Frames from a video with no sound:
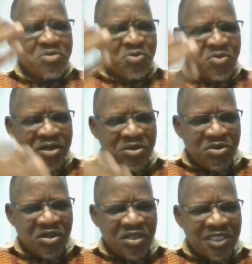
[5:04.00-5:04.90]
we do
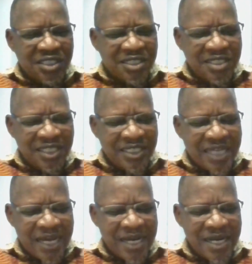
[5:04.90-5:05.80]
not create
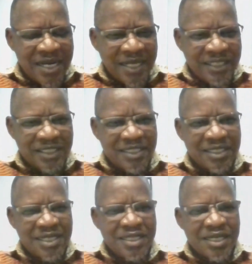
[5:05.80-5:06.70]

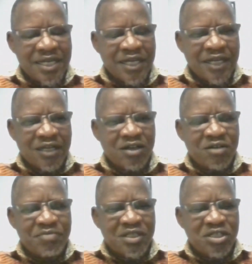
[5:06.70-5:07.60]
unnecessary uh,
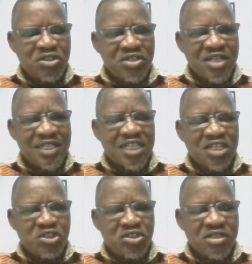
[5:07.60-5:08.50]
competition and
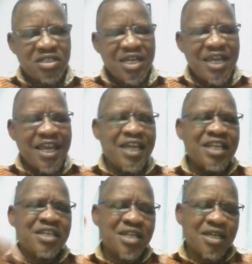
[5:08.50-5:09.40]
tension
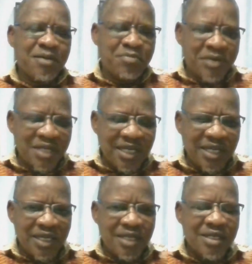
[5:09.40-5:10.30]
and bring
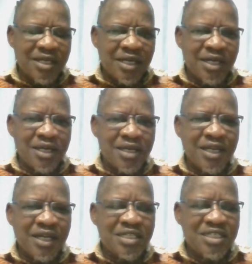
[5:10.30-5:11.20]
in uh,
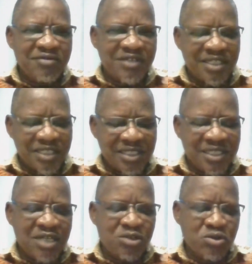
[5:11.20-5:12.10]

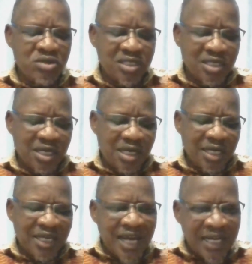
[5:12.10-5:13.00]
negativities that would
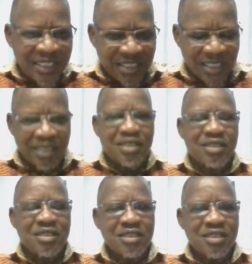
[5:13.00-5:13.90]
largely
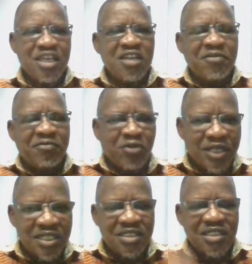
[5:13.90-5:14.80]

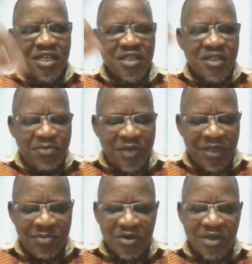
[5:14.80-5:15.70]
influence the
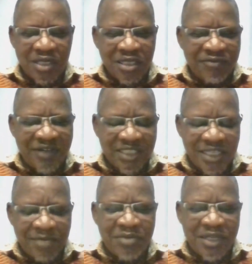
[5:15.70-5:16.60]
people. And in fact,
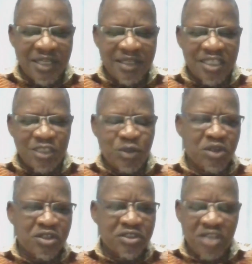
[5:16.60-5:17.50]
I'm bringing this
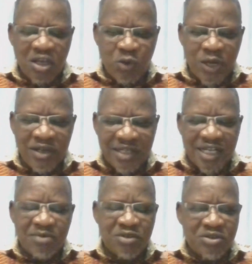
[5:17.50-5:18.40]
because when it
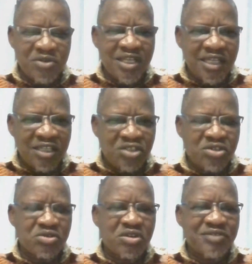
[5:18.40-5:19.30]
comes to the
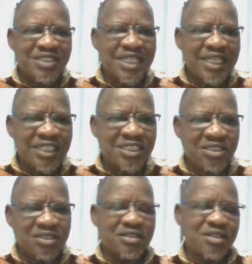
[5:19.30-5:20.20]
issue of
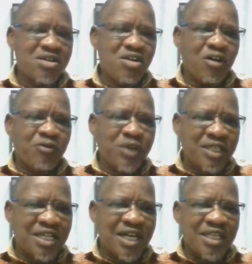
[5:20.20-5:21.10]
selection of
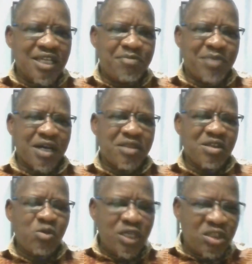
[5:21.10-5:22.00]
which career
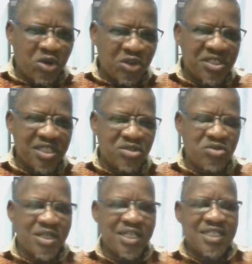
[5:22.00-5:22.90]
path, which courses
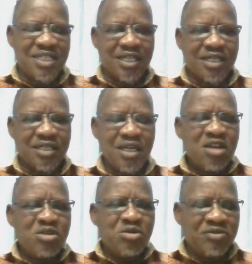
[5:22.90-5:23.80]
to undertake,
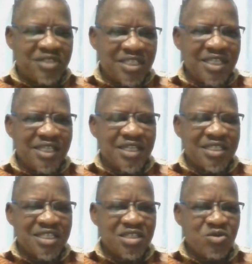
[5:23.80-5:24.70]
you've seen
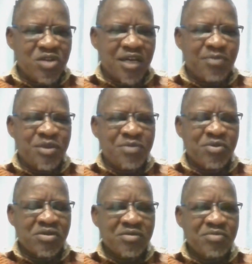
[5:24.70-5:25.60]
cases where
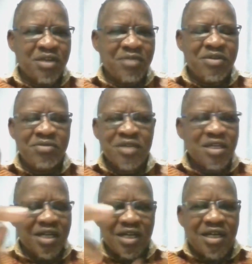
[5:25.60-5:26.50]
people maybe,
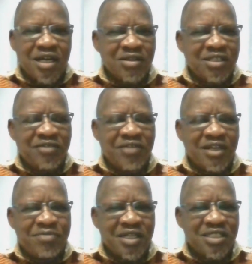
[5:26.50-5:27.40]
uh, I'll give
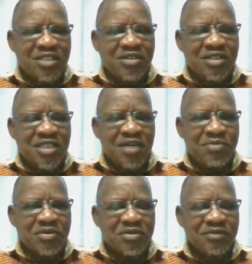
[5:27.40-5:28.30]
a practical
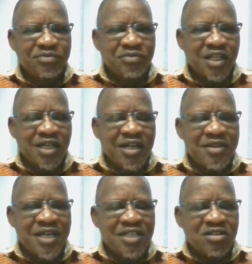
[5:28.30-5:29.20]
example. Uh,
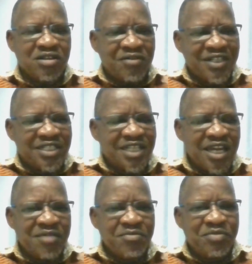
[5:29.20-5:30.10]
that over
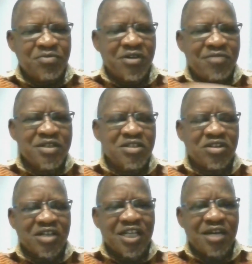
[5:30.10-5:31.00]
time people have been
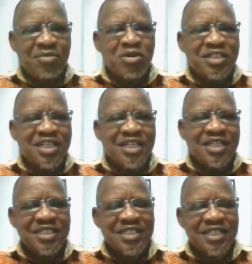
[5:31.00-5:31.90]
talking about
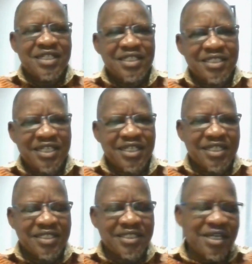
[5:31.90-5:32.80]
tenders, tenders,
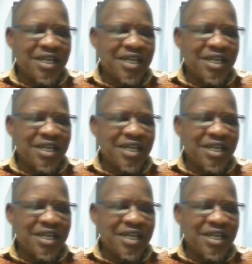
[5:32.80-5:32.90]
tenders.